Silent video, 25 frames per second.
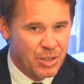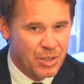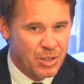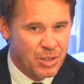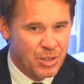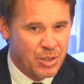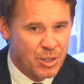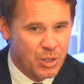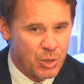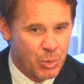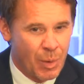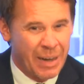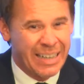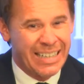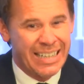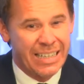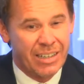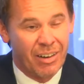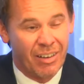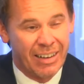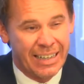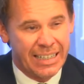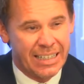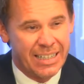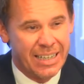
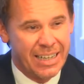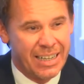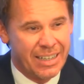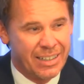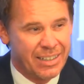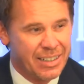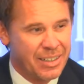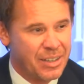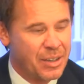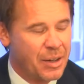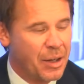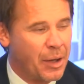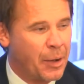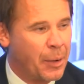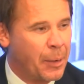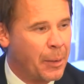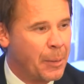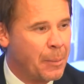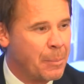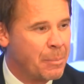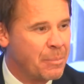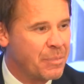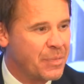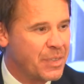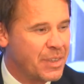2019,
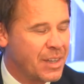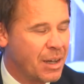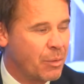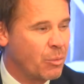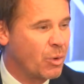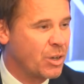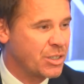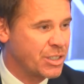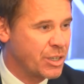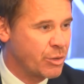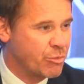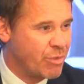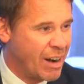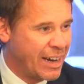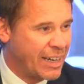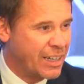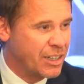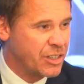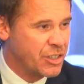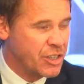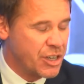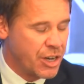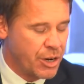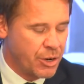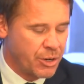that was a
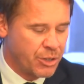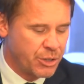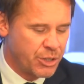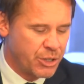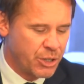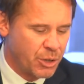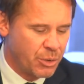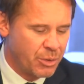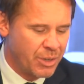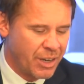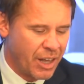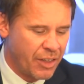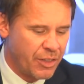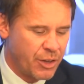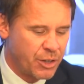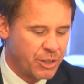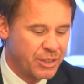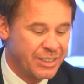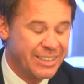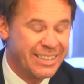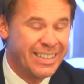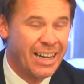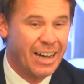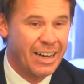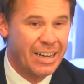record year, so another
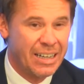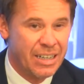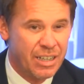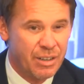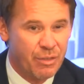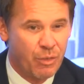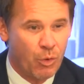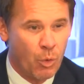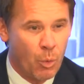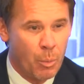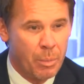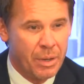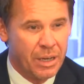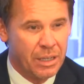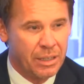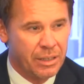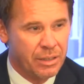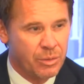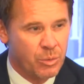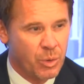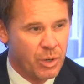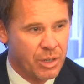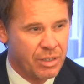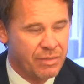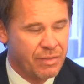94 billion
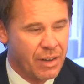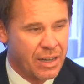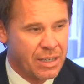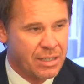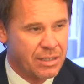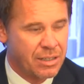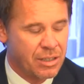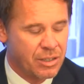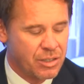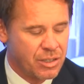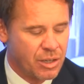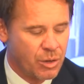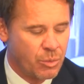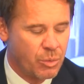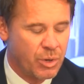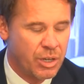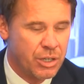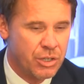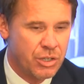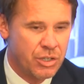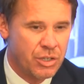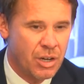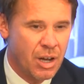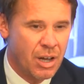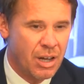were invested, so
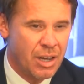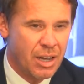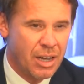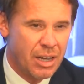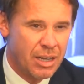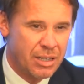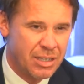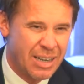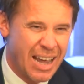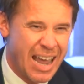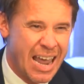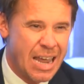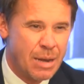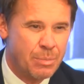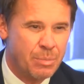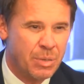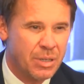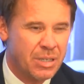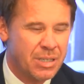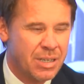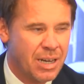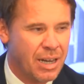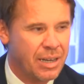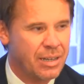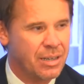which is
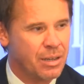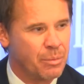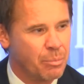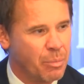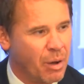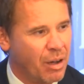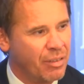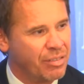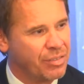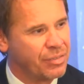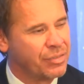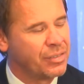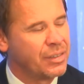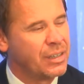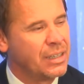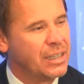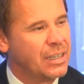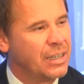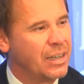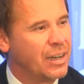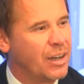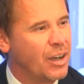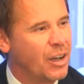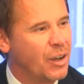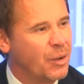8% above
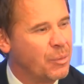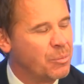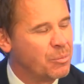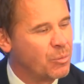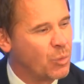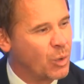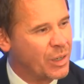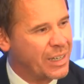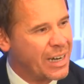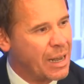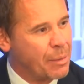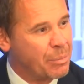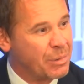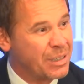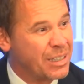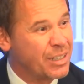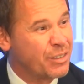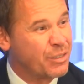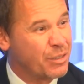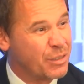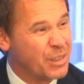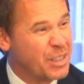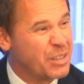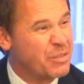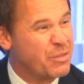what happened the